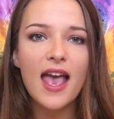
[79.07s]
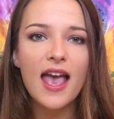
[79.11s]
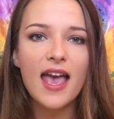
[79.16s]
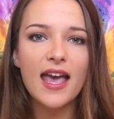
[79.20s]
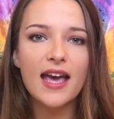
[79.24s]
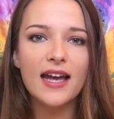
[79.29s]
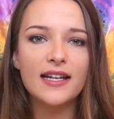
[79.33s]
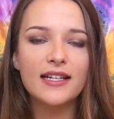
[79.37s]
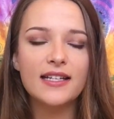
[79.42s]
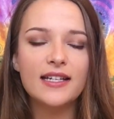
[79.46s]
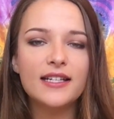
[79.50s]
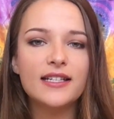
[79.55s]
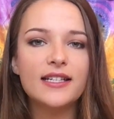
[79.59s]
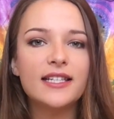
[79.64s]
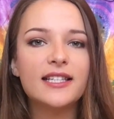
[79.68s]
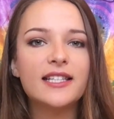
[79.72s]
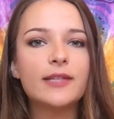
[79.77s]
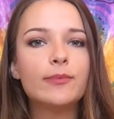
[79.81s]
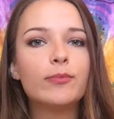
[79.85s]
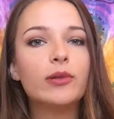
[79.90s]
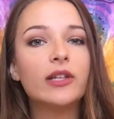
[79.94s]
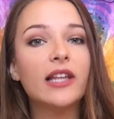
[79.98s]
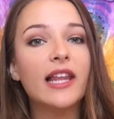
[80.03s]
and
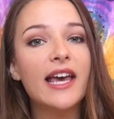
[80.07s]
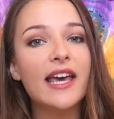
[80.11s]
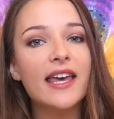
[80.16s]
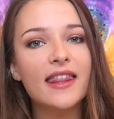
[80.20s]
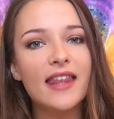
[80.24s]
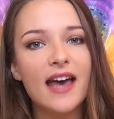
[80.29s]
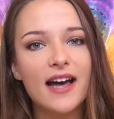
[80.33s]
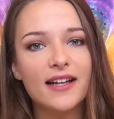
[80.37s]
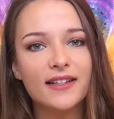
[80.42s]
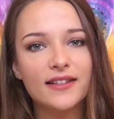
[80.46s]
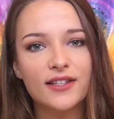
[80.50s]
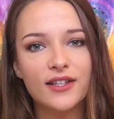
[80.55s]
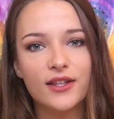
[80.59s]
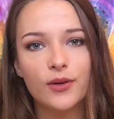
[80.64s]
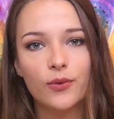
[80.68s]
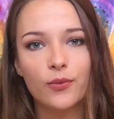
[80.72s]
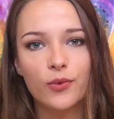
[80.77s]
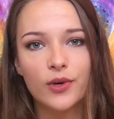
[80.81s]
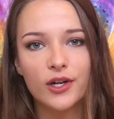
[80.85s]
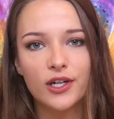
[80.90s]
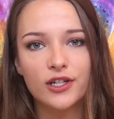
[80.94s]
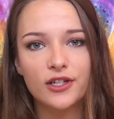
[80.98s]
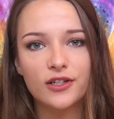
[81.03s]
display that to the
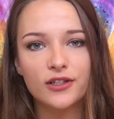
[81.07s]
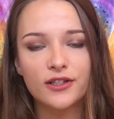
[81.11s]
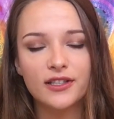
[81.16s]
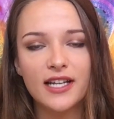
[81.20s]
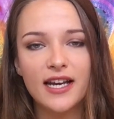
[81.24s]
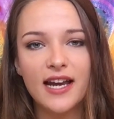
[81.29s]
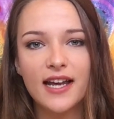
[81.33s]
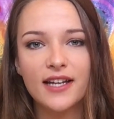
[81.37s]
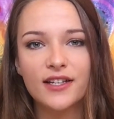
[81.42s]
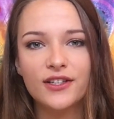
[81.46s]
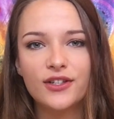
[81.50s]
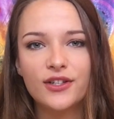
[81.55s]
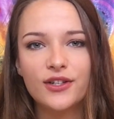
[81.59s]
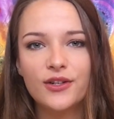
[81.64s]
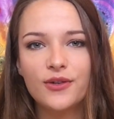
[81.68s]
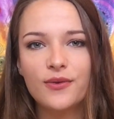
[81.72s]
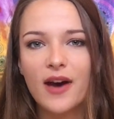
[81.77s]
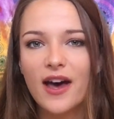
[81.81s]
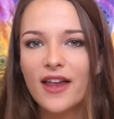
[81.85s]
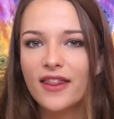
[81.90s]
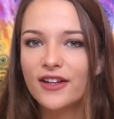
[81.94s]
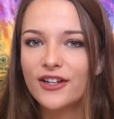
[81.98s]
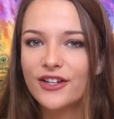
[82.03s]
world and
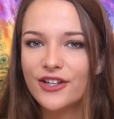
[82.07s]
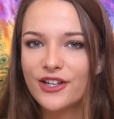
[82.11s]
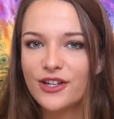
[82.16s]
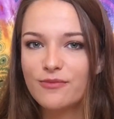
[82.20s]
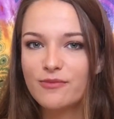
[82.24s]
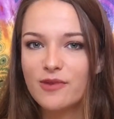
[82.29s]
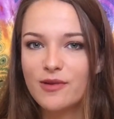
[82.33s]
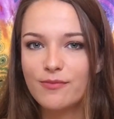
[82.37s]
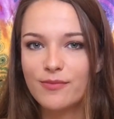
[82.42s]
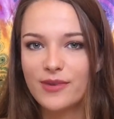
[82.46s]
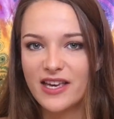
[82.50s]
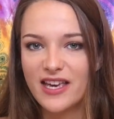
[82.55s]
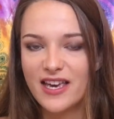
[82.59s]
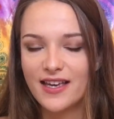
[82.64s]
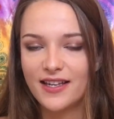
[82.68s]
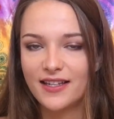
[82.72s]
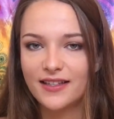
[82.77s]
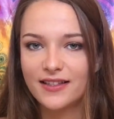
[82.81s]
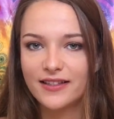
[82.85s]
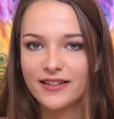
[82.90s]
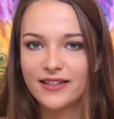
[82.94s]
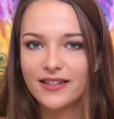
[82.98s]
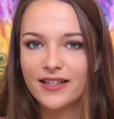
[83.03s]
to other human
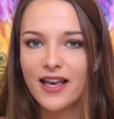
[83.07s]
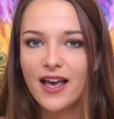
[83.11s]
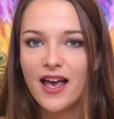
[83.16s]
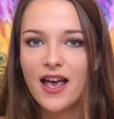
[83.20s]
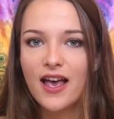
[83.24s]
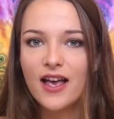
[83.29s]
beings.